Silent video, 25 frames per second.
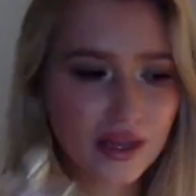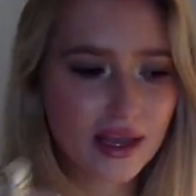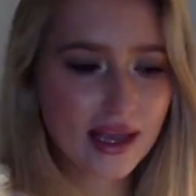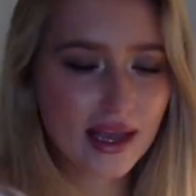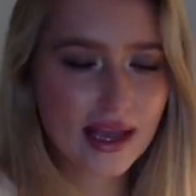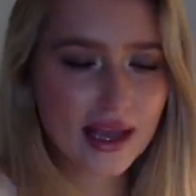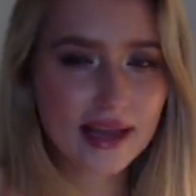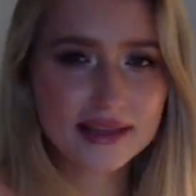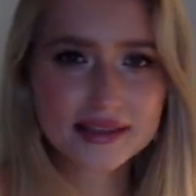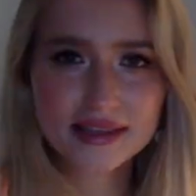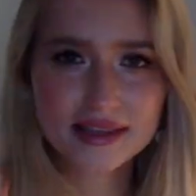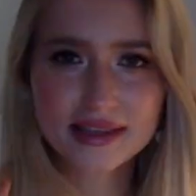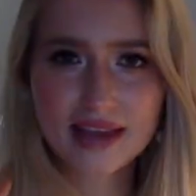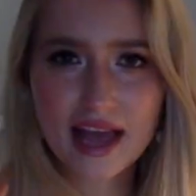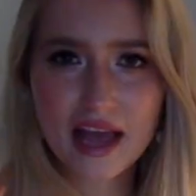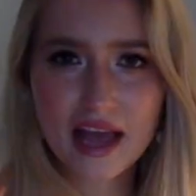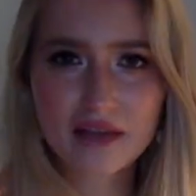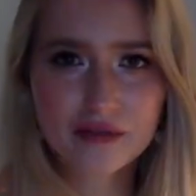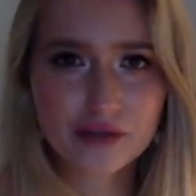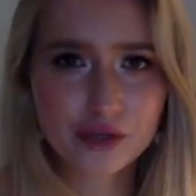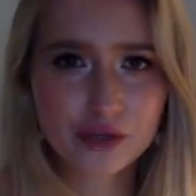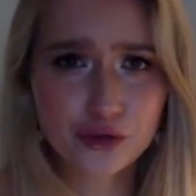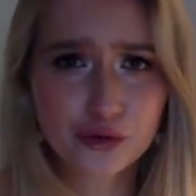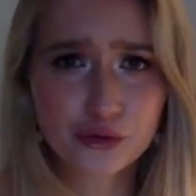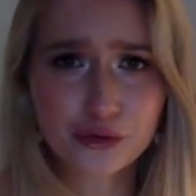It's an
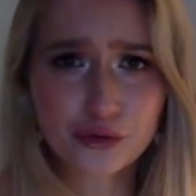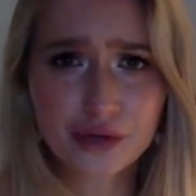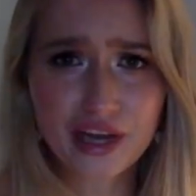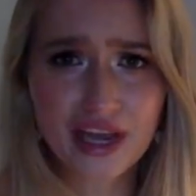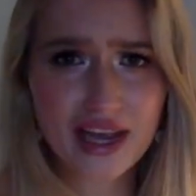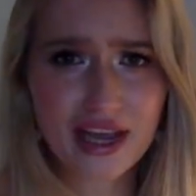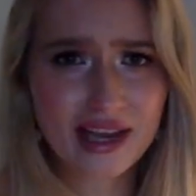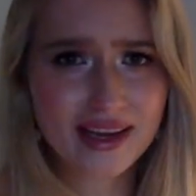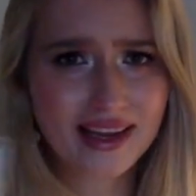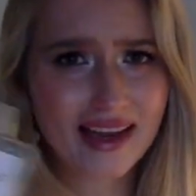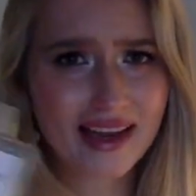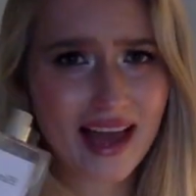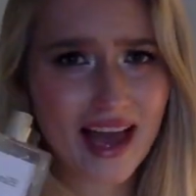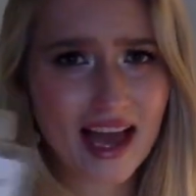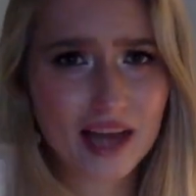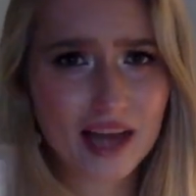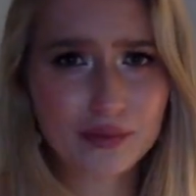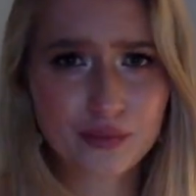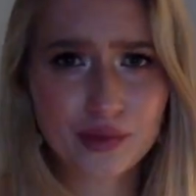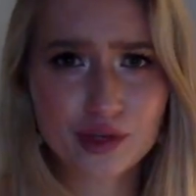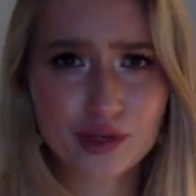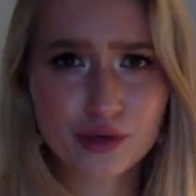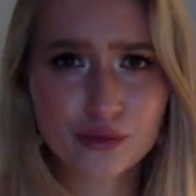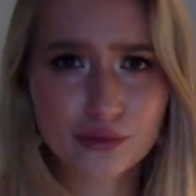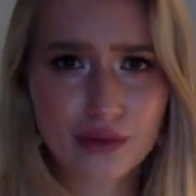evergreen. It had
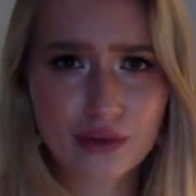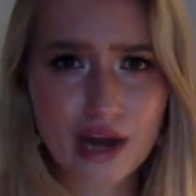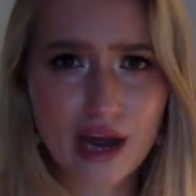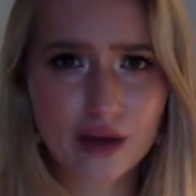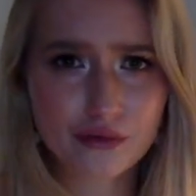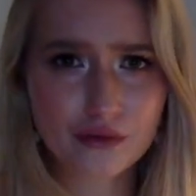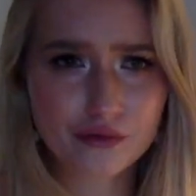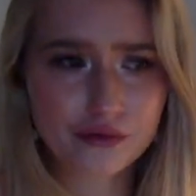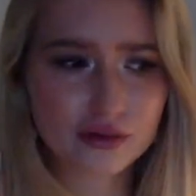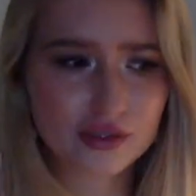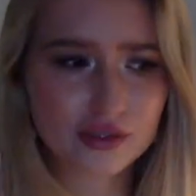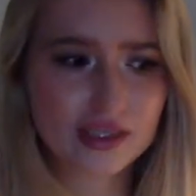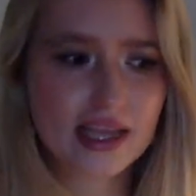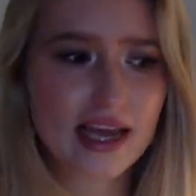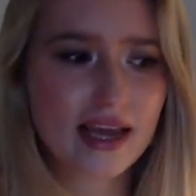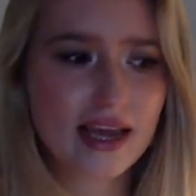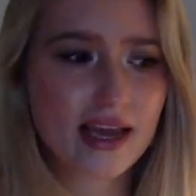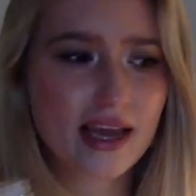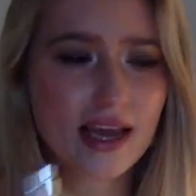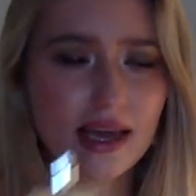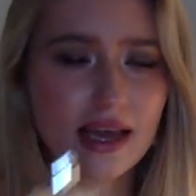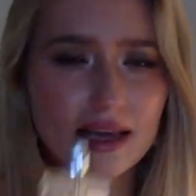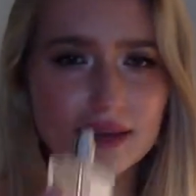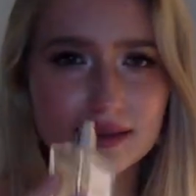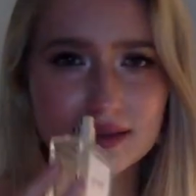been around for
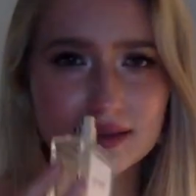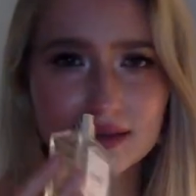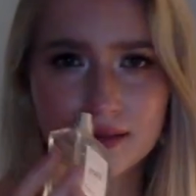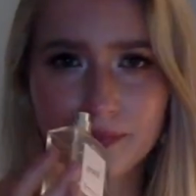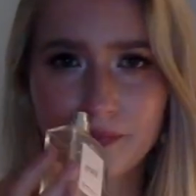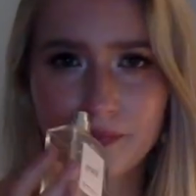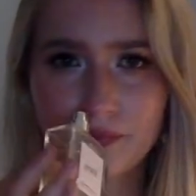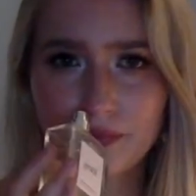decades.